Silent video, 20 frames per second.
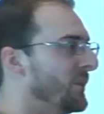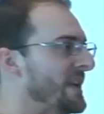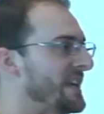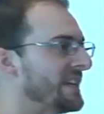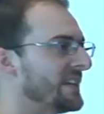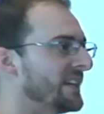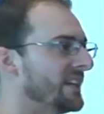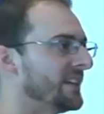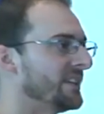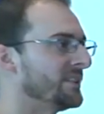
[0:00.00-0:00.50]
we
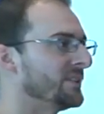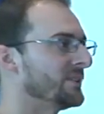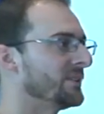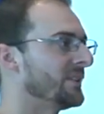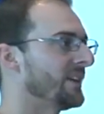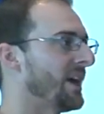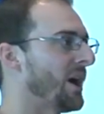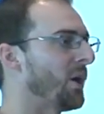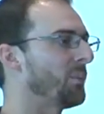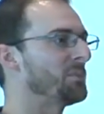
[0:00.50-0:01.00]

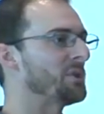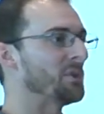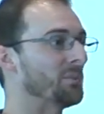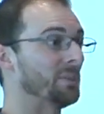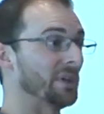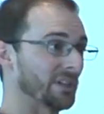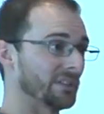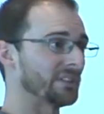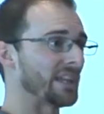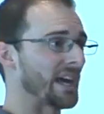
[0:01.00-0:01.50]
can help you
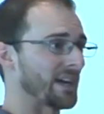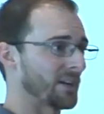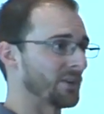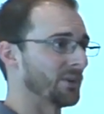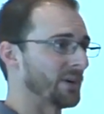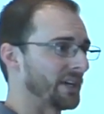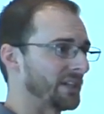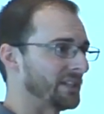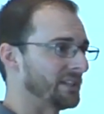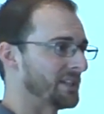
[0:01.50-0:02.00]
build that
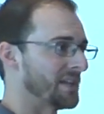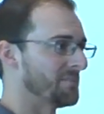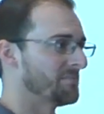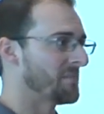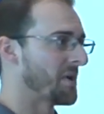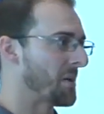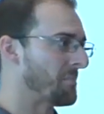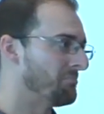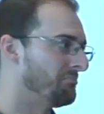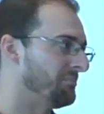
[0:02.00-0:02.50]

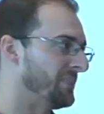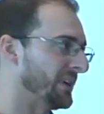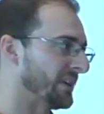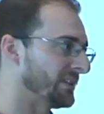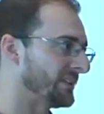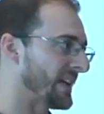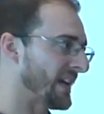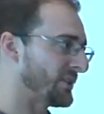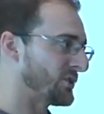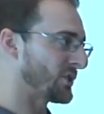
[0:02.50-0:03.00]
curriculum,
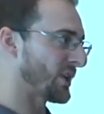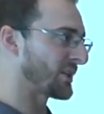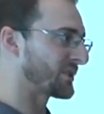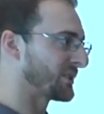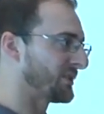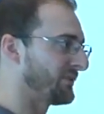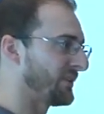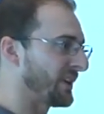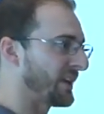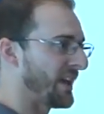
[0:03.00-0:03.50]
build that
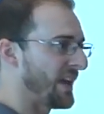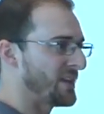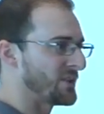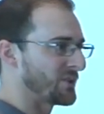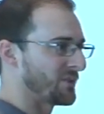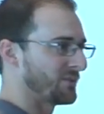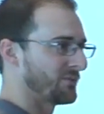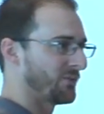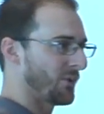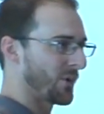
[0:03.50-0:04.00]

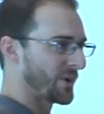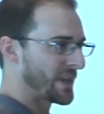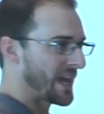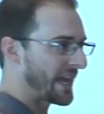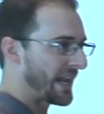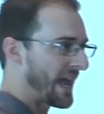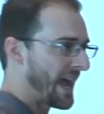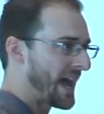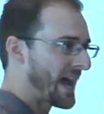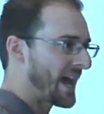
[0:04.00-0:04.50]
justification for
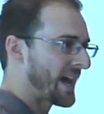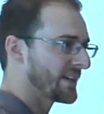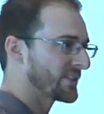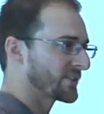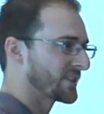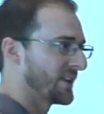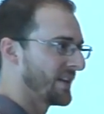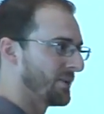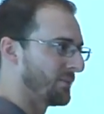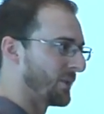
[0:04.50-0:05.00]
that
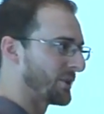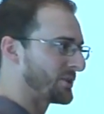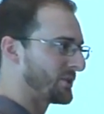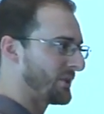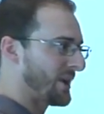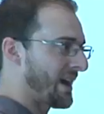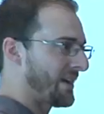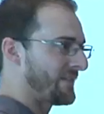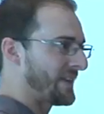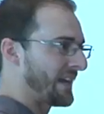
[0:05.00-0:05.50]
ask. And once
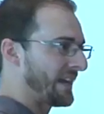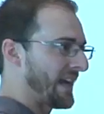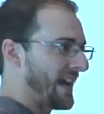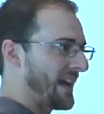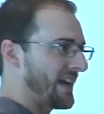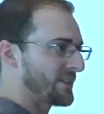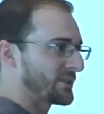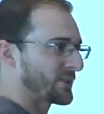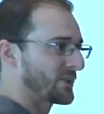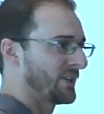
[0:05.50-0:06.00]
you have that
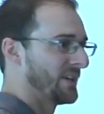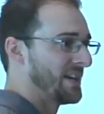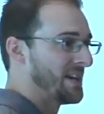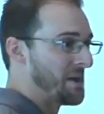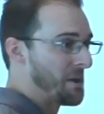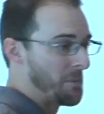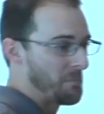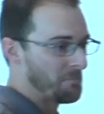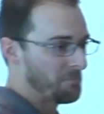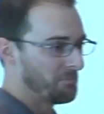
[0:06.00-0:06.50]
ask,
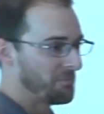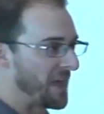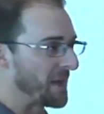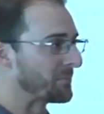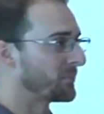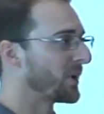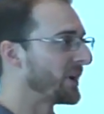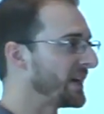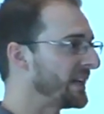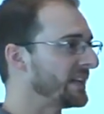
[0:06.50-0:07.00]

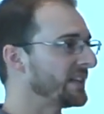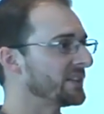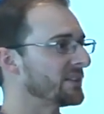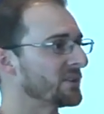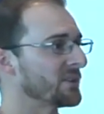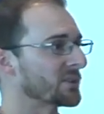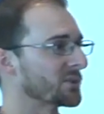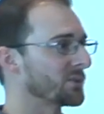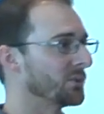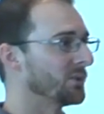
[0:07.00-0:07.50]
then bring it into
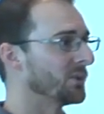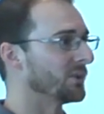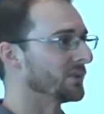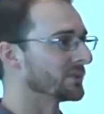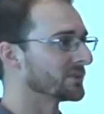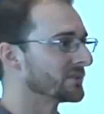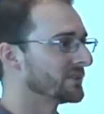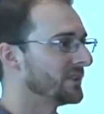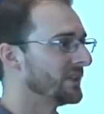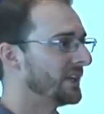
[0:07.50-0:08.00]
the
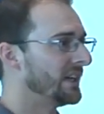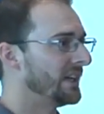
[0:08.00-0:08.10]
schools.